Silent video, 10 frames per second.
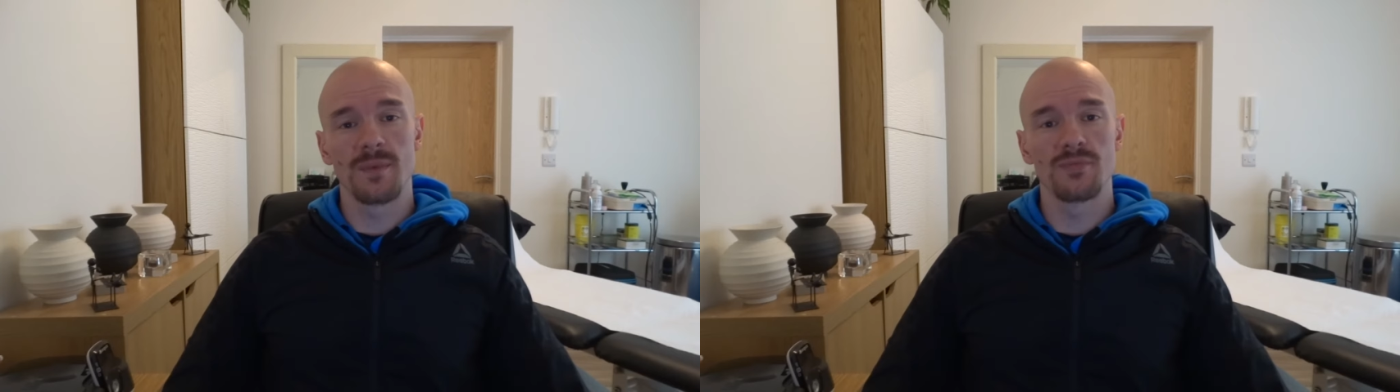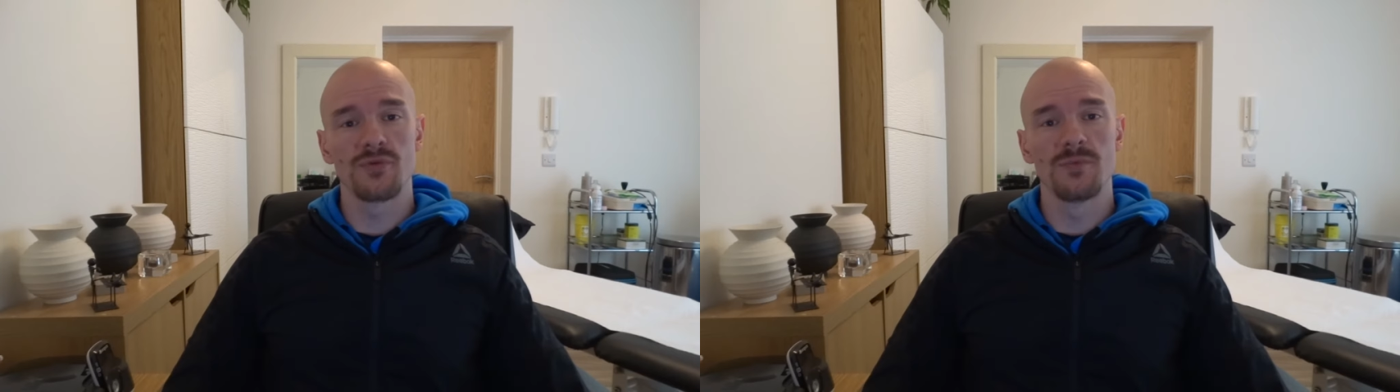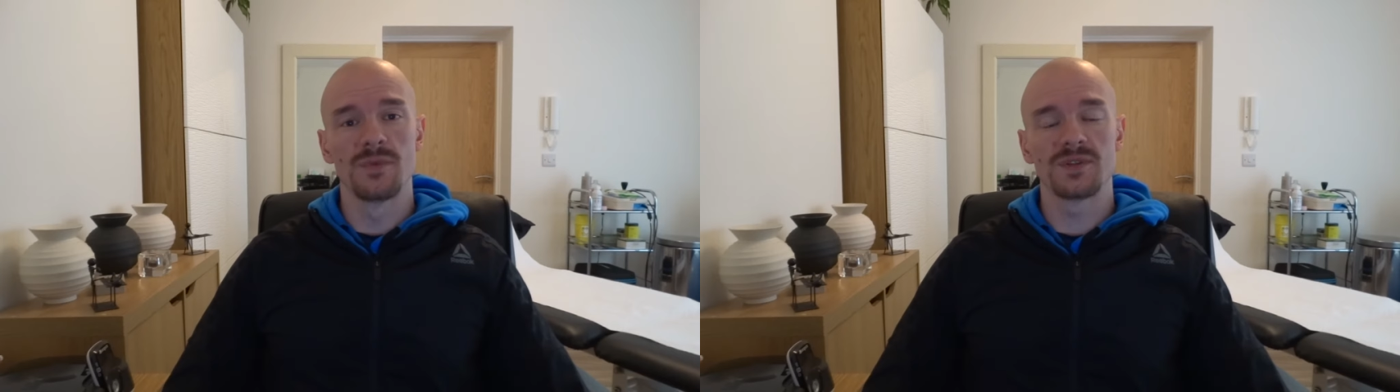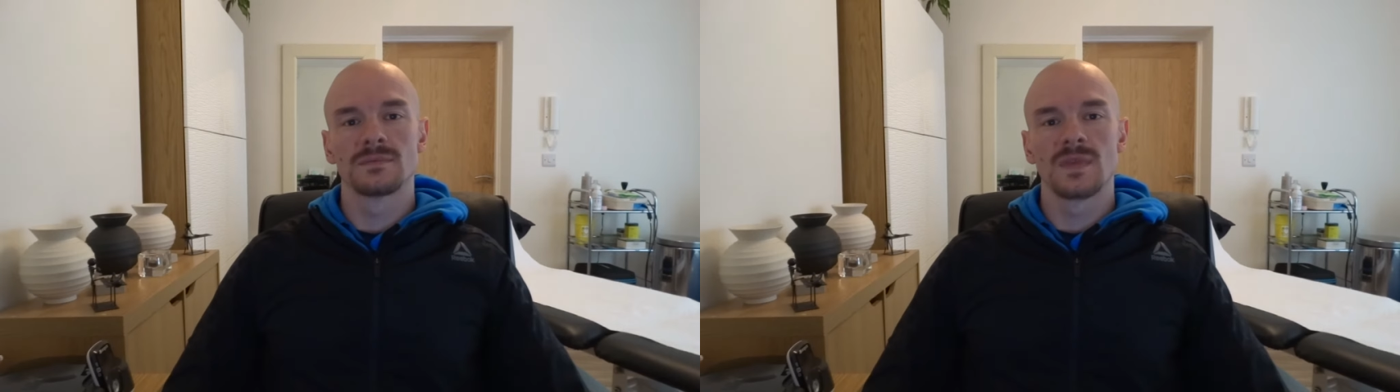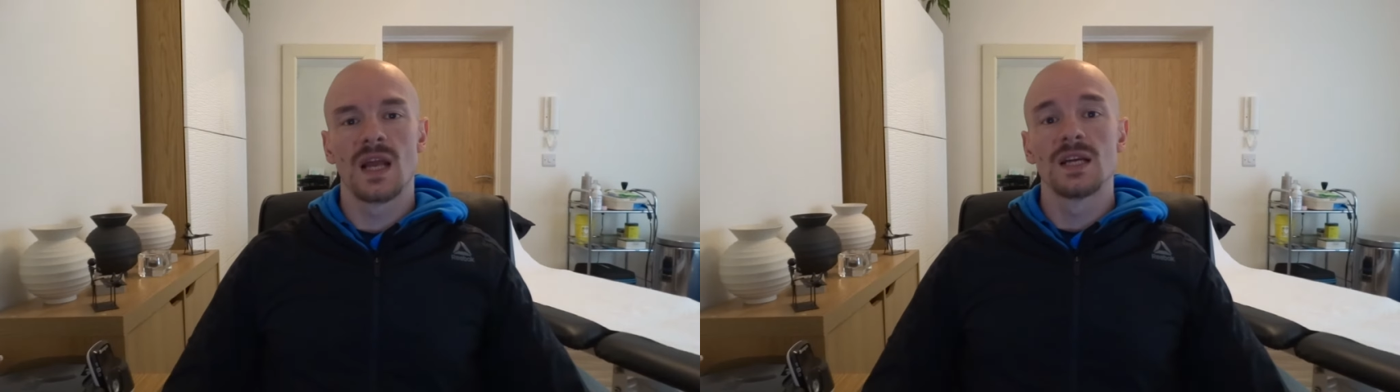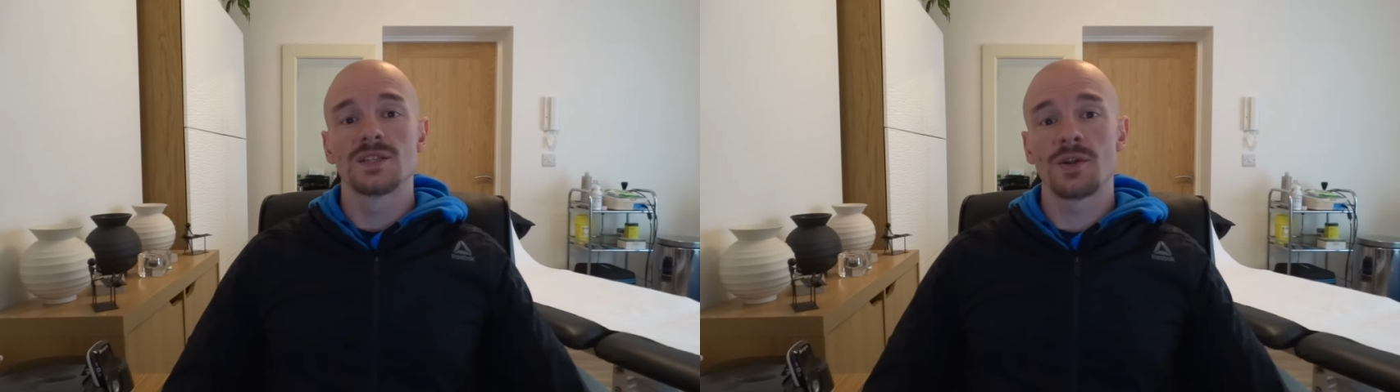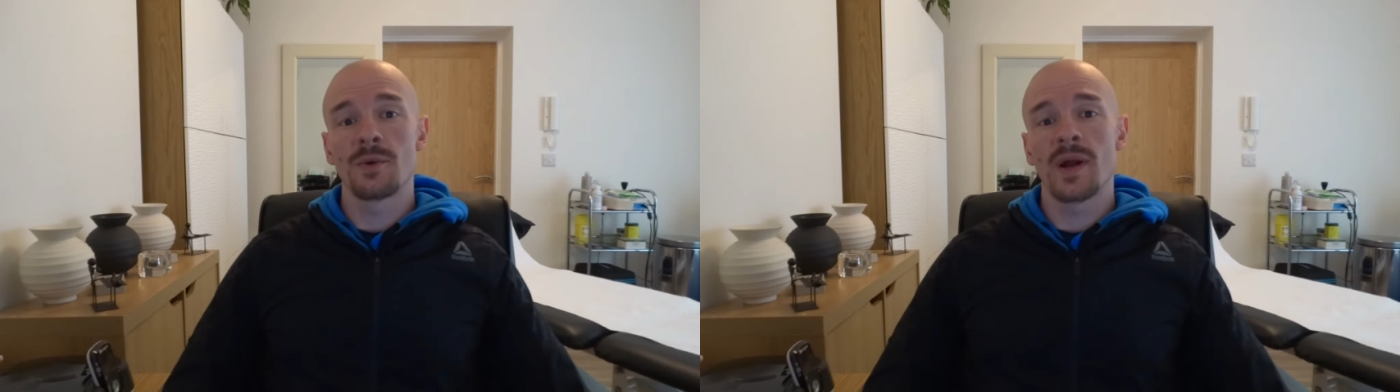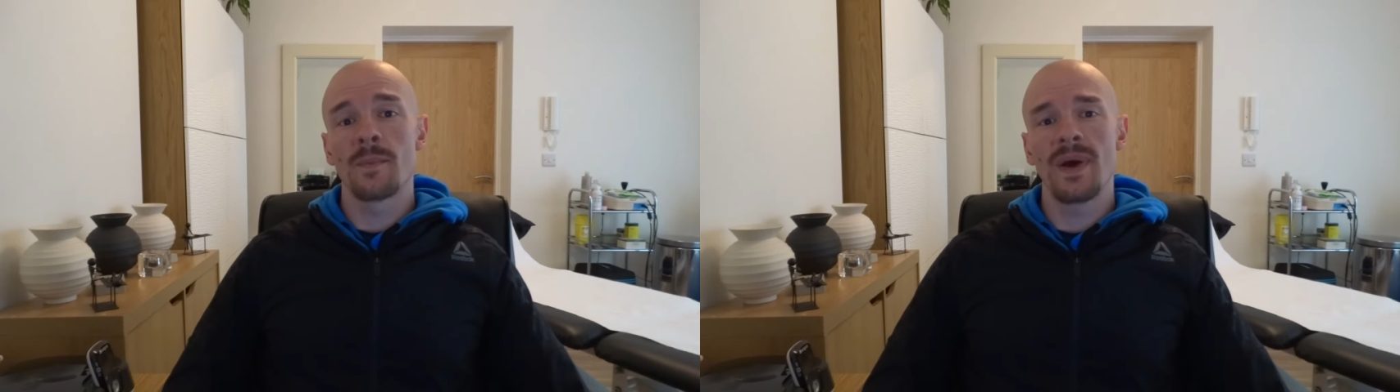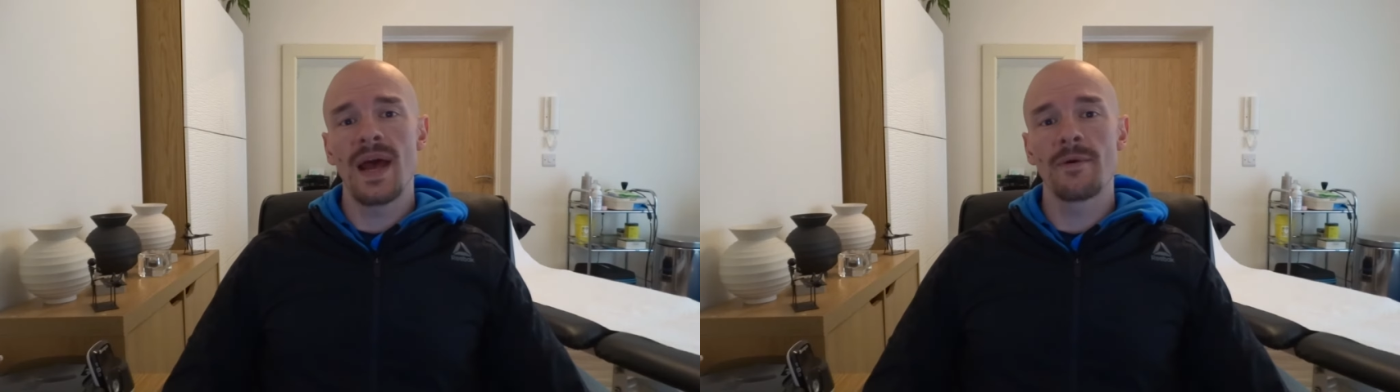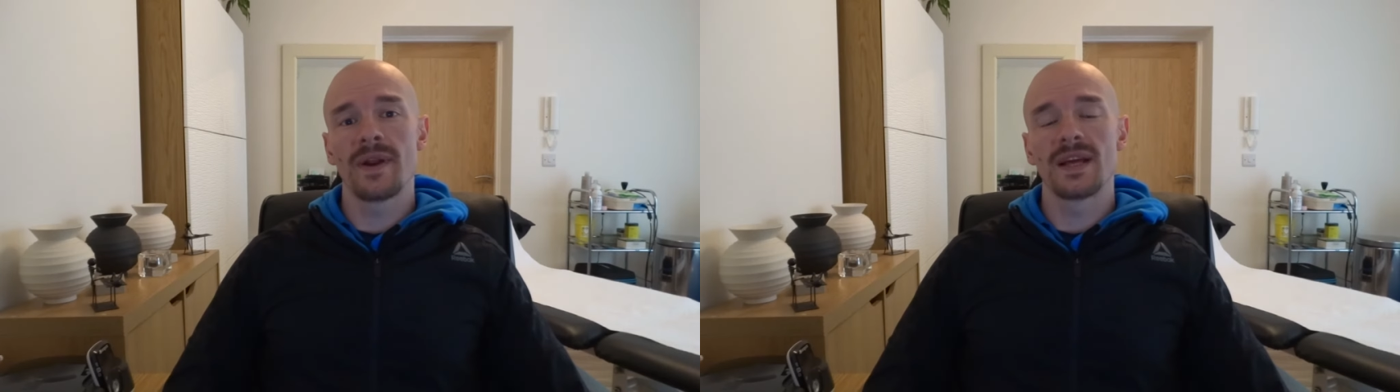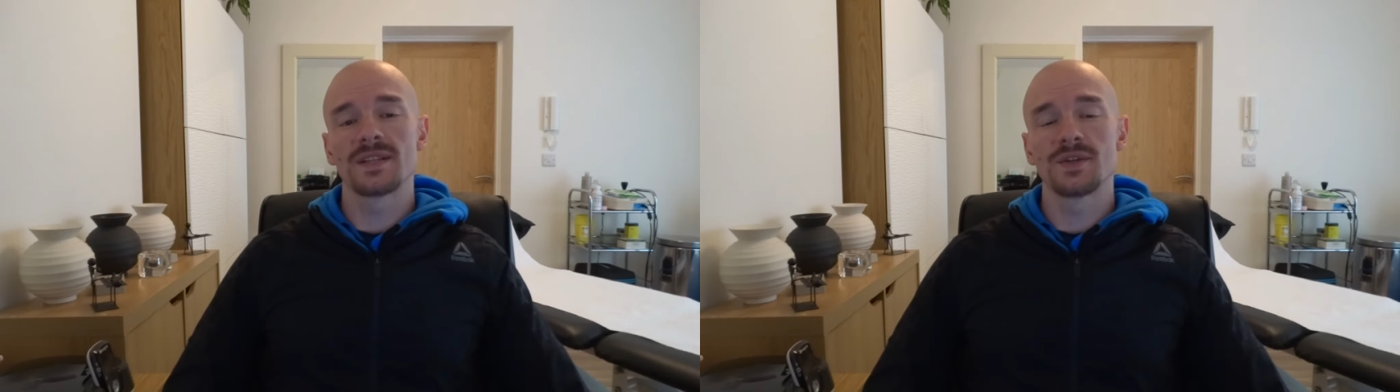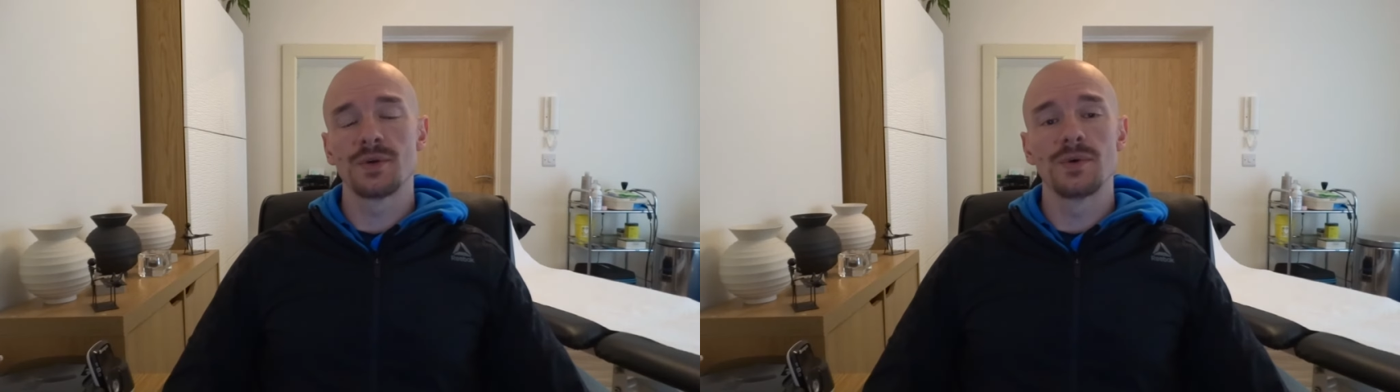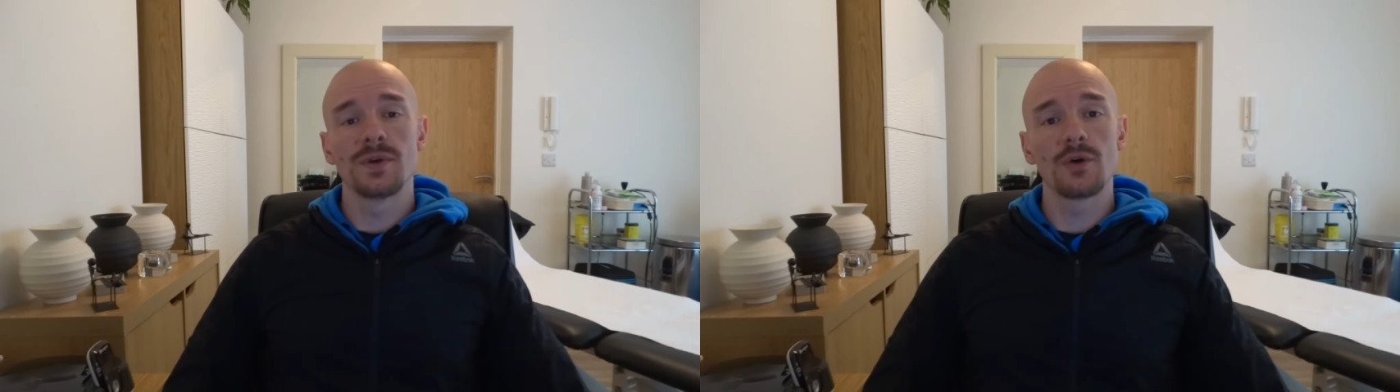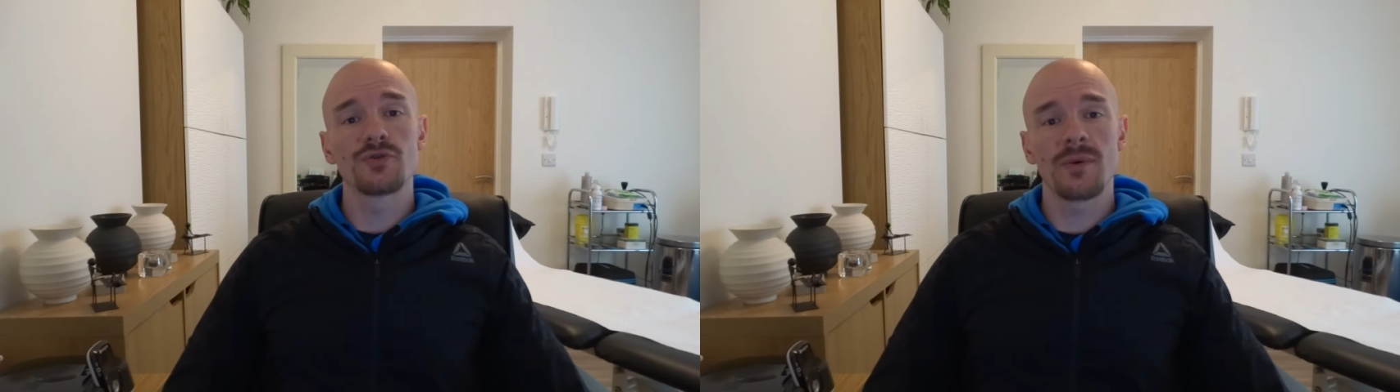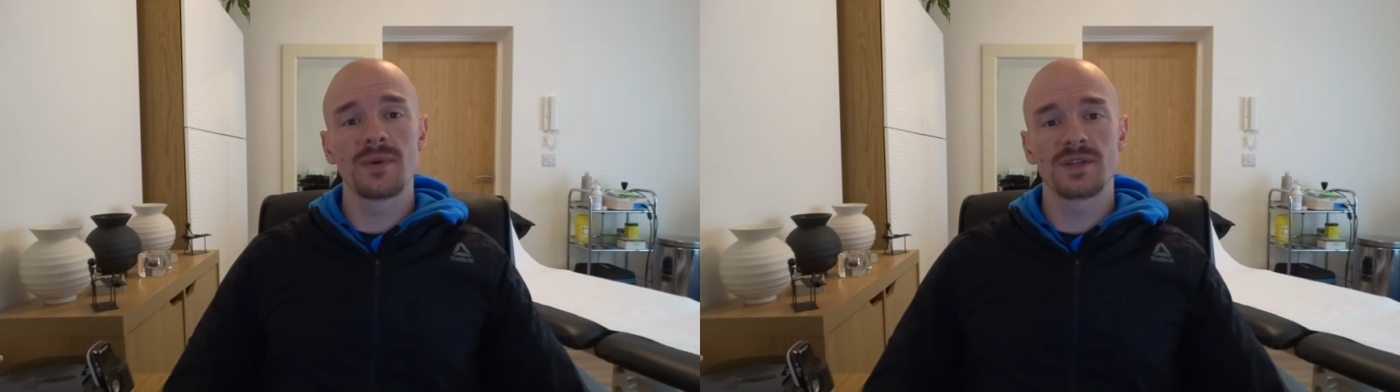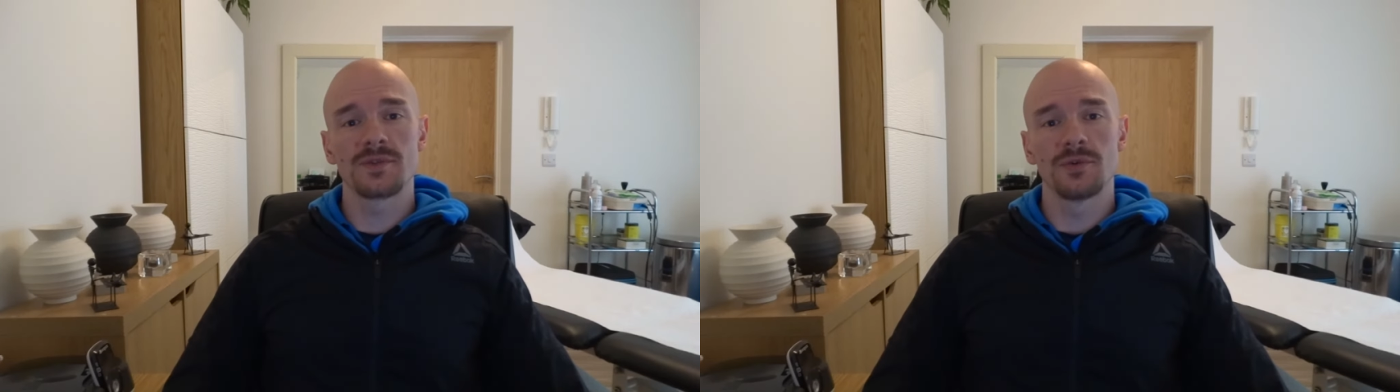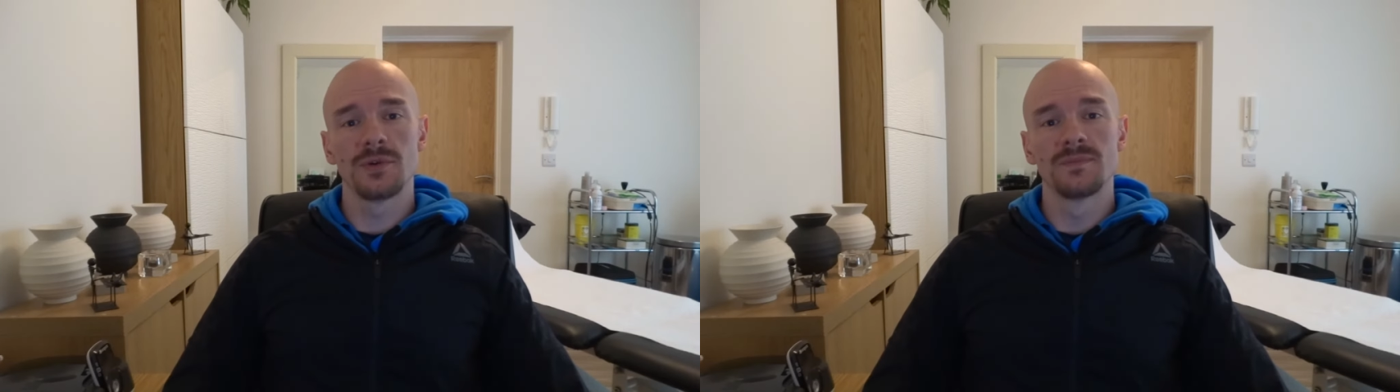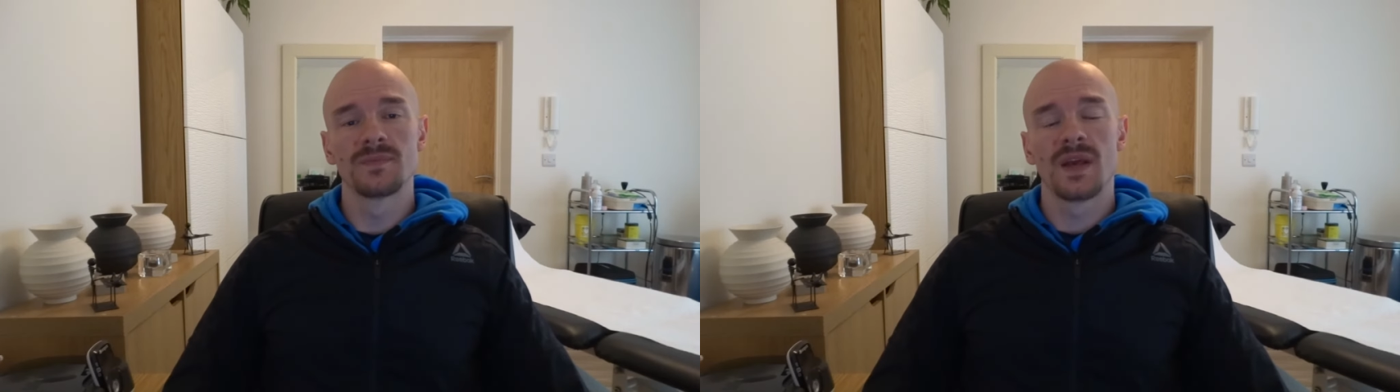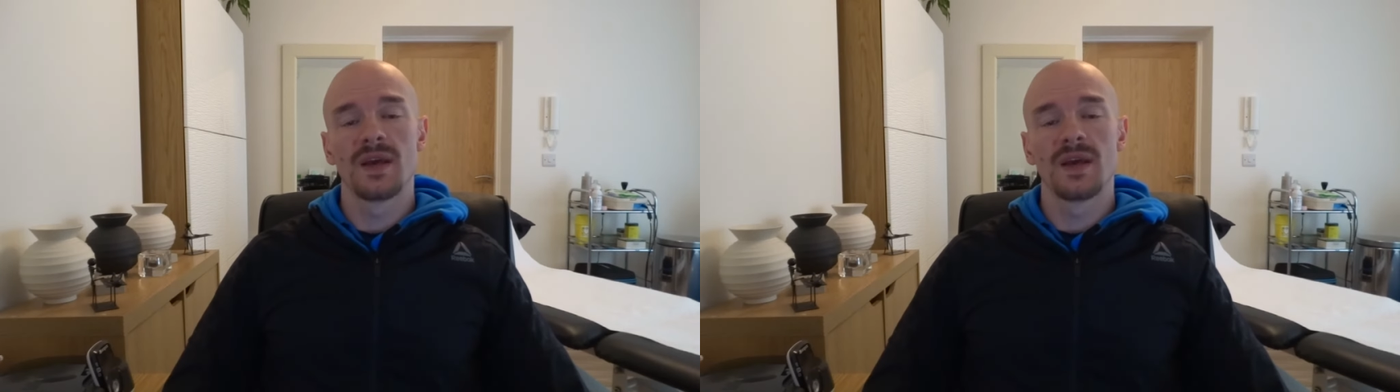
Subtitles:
improvement. So they were comparing it to no treatment at all,